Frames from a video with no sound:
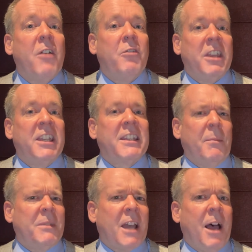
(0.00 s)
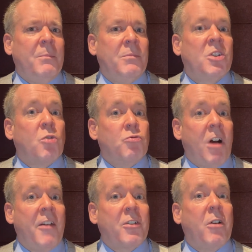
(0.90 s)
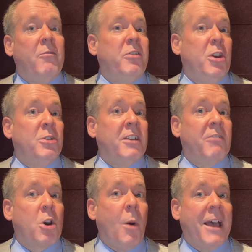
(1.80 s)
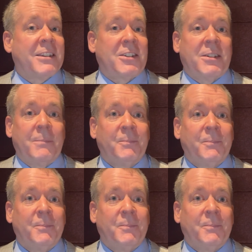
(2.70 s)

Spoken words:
for this sometimes rather confusing request.